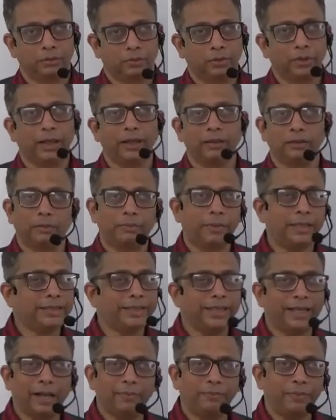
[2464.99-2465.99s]
Okay, the
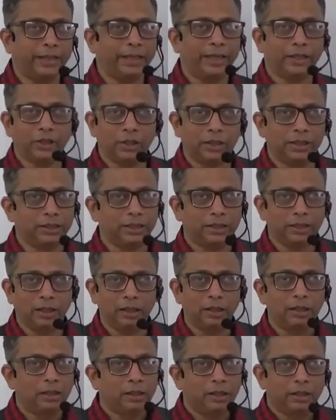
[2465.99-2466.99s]
basic application is in
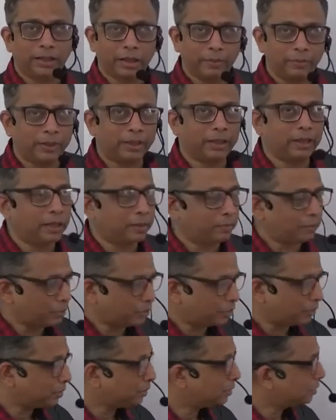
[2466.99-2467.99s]
the chemical
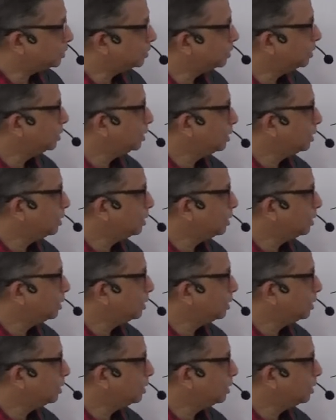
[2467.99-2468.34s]
laboratories,